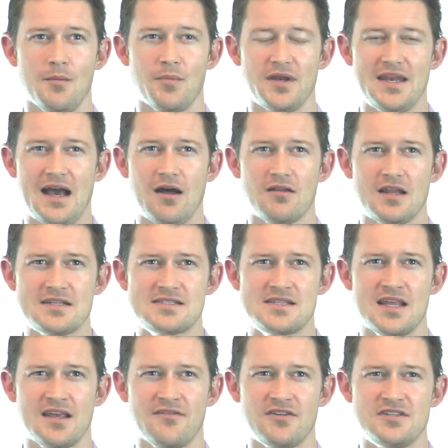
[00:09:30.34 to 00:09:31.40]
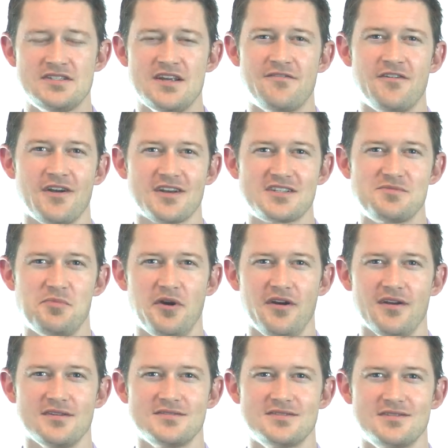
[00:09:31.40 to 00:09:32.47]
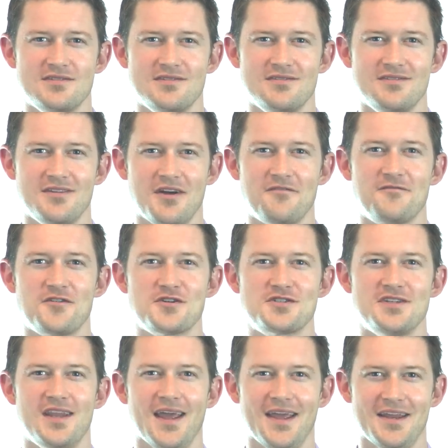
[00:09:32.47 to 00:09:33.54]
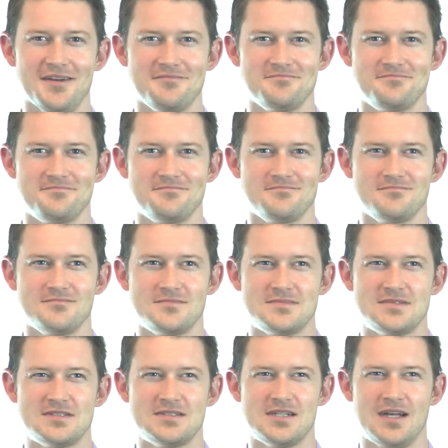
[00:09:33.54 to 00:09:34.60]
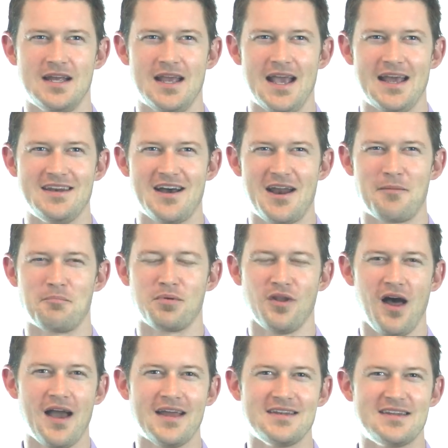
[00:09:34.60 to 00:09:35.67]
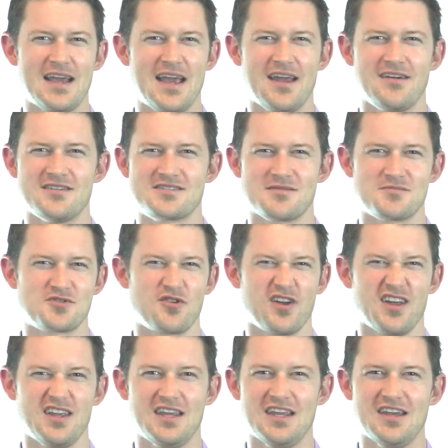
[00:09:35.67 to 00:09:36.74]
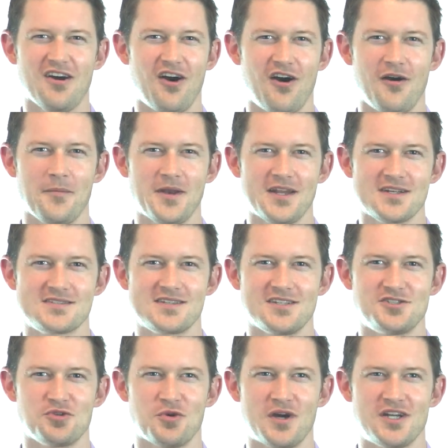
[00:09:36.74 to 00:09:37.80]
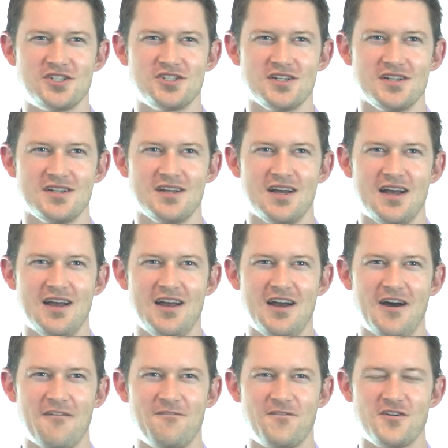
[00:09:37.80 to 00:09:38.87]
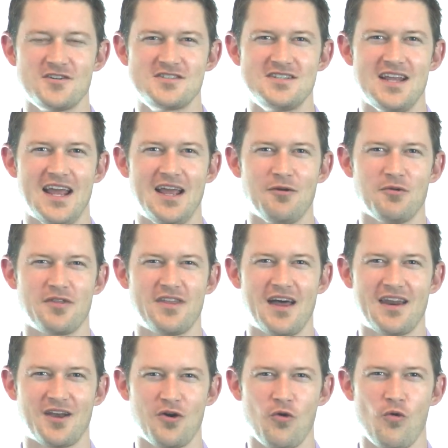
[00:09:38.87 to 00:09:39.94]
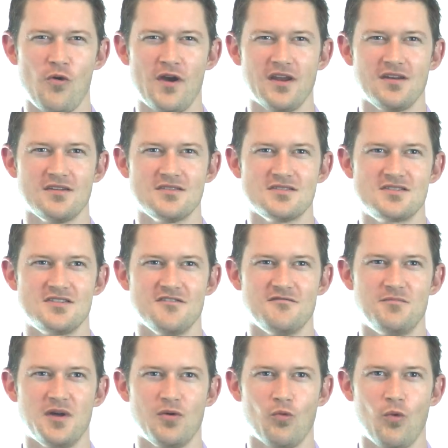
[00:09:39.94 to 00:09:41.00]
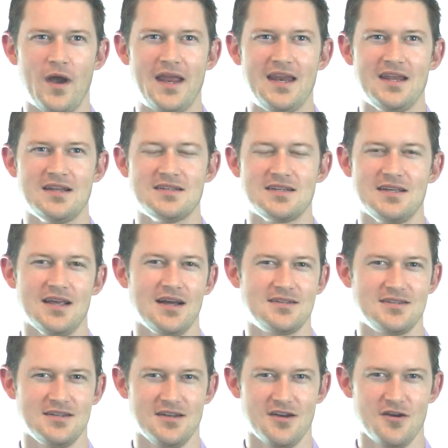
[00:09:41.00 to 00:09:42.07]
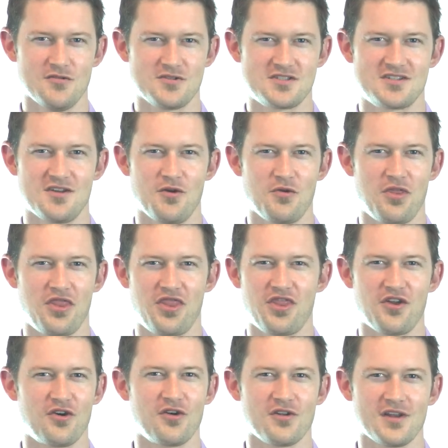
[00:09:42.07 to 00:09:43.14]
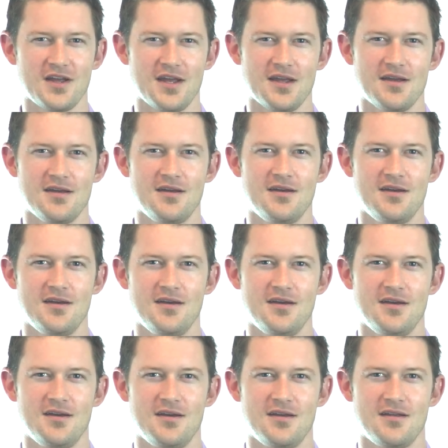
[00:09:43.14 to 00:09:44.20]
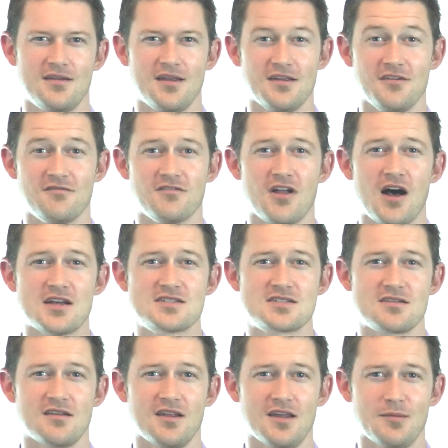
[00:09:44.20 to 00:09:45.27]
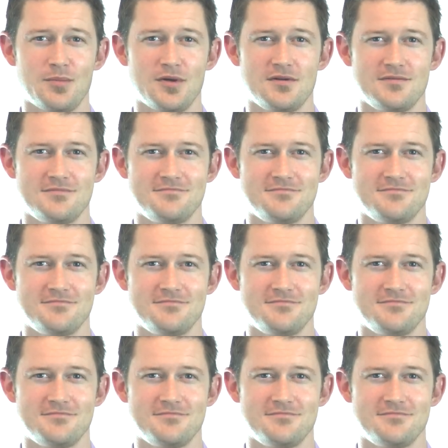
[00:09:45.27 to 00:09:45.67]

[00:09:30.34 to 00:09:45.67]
But now let's think of a different experience, a first date. And not a blind date or some sort of eHarmony situation, a first date with that acquaintance you've been waiting to get to know so thoroughly that you've lost sleep.